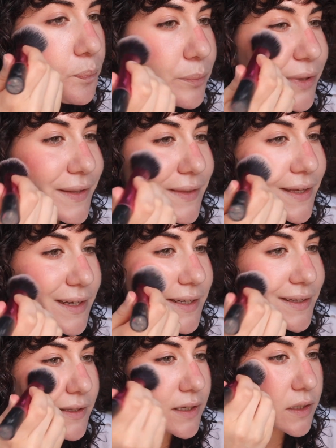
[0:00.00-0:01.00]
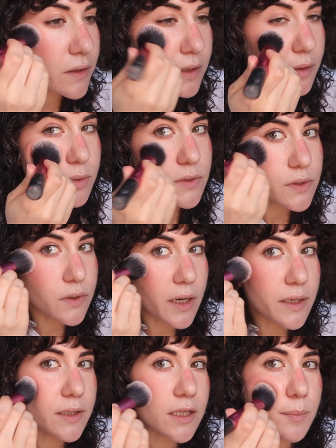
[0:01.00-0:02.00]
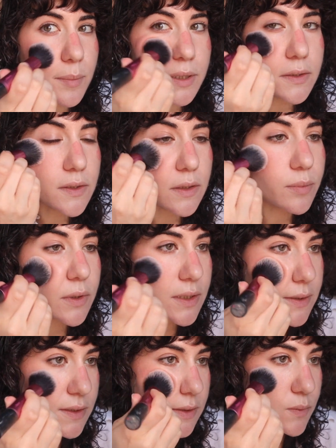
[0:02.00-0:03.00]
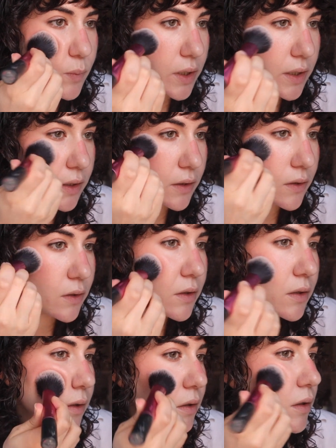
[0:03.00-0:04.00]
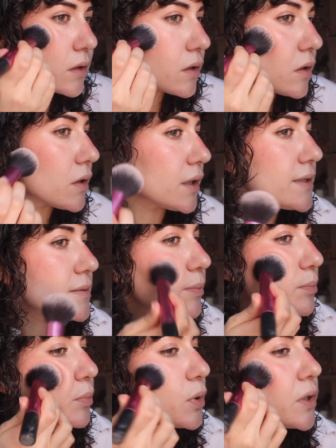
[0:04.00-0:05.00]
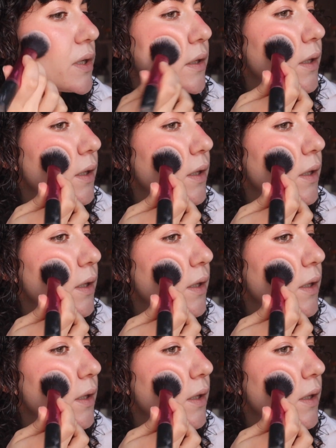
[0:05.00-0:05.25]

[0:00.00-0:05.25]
blend that in lightly, but try to keep it to the places where I put it